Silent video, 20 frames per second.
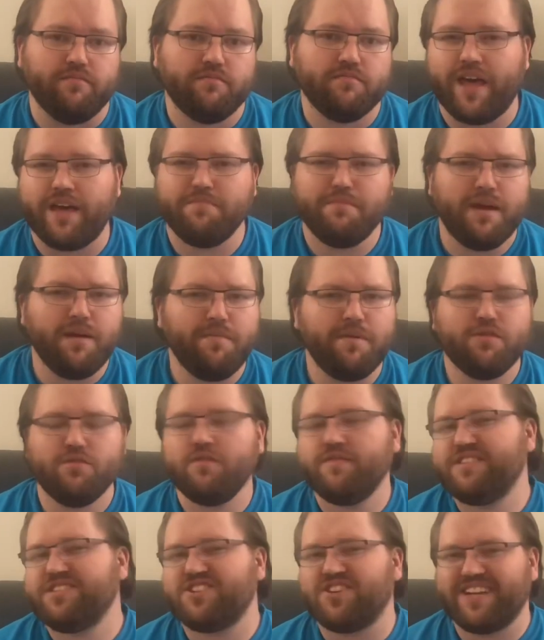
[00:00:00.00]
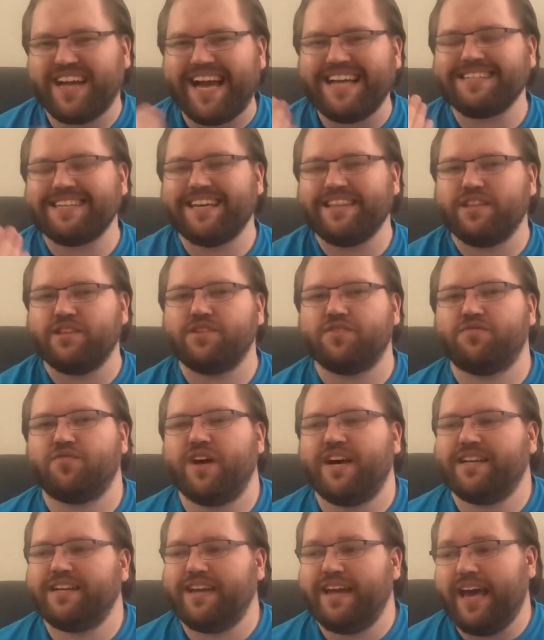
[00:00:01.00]
And maybe you even start asking this
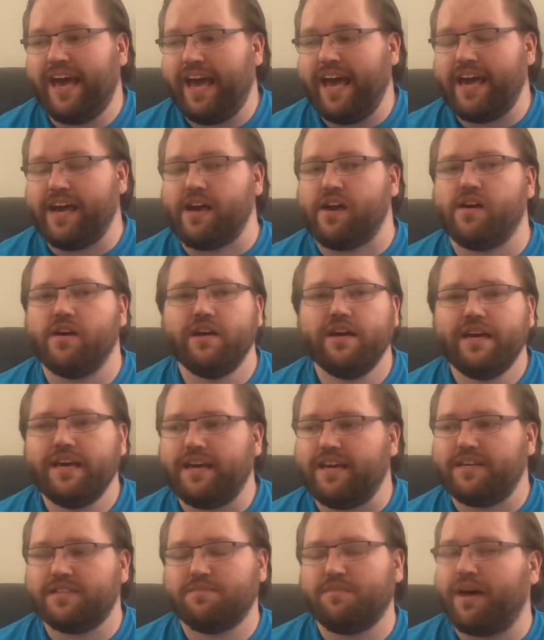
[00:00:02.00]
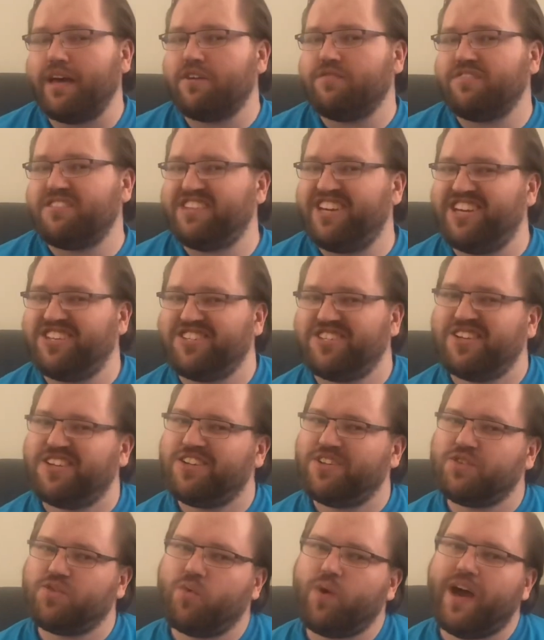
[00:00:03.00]
friend, hey, is my invitation on
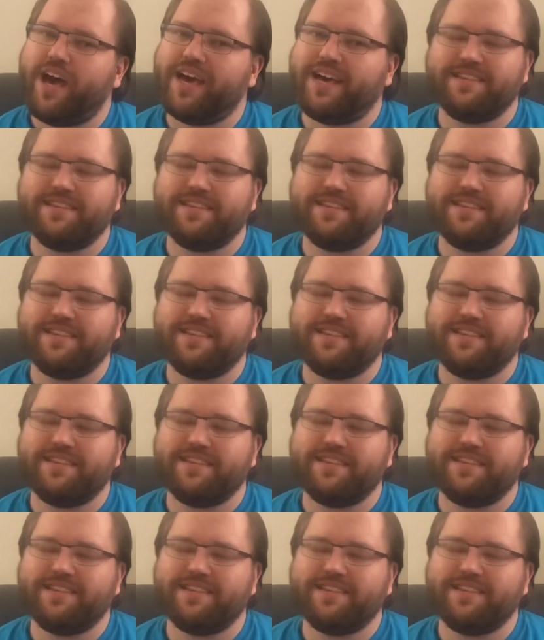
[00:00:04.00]
its way?